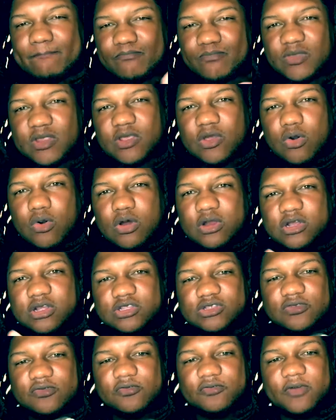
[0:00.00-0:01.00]
you're going a little
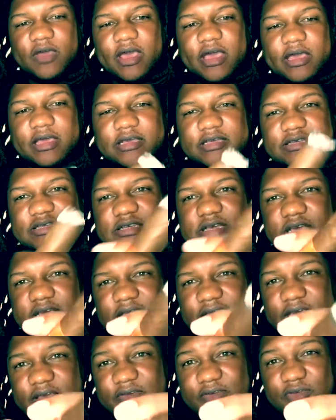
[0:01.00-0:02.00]
too fast.
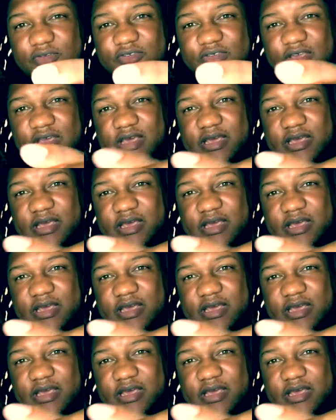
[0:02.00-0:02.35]
You see